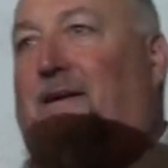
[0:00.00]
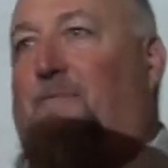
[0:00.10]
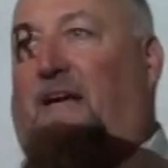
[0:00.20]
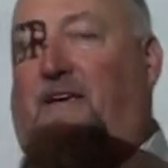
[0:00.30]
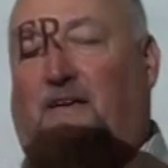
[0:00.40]

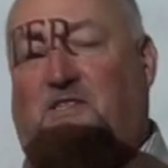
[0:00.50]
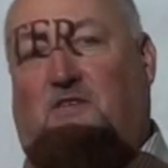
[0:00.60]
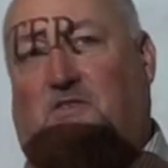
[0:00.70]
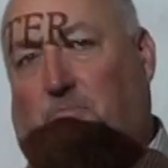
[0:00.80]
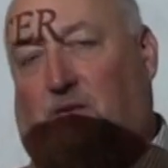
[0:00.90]
My kids
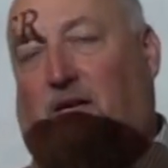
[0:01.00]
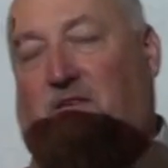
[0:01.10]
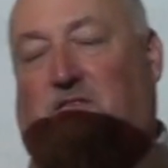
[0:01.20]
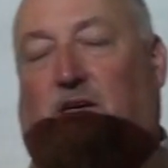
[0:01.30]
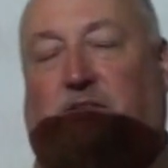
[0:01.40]
used to play
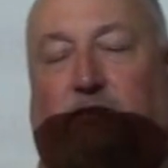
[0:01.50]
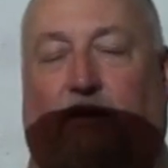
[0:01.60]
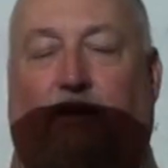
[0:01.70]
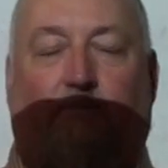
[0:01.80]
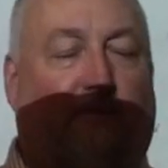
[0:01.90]
this all the
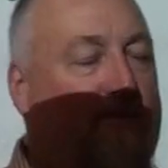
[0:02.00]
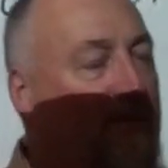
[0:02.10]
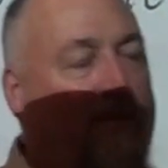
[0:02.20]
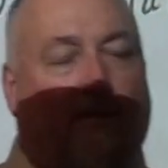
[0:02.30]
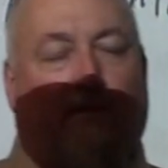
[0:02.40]
time
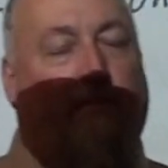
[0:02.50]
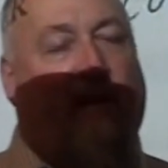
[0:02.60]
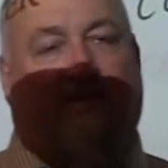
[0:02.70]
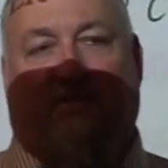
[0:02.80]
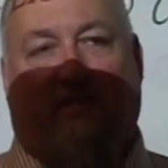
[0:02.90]
in the
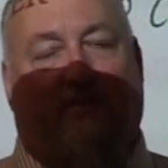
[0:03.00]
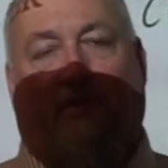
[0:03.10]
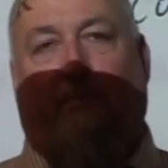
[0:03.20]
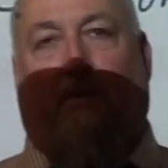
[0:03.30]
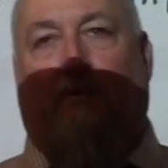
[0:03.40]
back seat. It
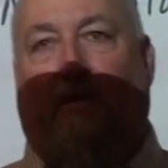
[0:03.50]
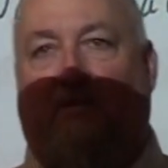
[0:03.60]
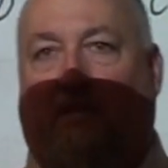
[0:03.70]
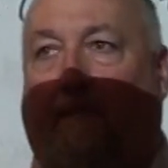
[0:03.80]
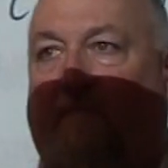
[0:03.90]
drove me
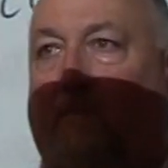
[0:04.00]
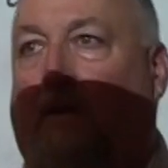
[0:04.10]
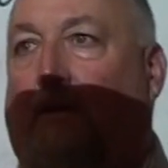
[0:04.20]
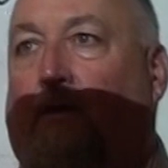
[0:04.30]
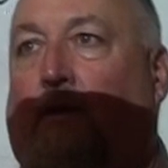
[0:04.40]
crazy
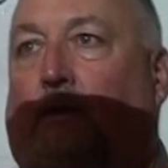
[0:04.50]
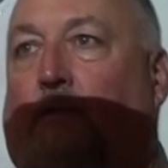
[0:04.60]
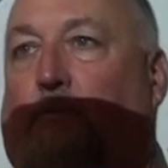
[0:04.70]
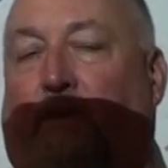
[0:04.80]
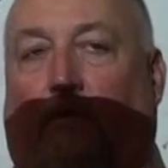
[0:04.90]

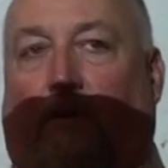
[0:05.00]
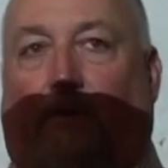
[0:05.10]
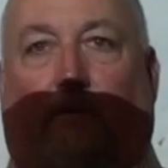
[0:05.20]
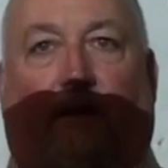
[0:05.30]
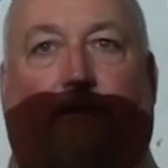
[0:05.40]
when they were
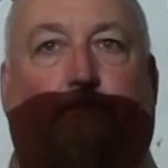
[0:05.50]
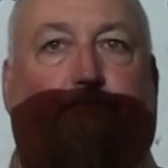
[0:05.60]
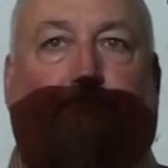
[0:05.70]
little, right?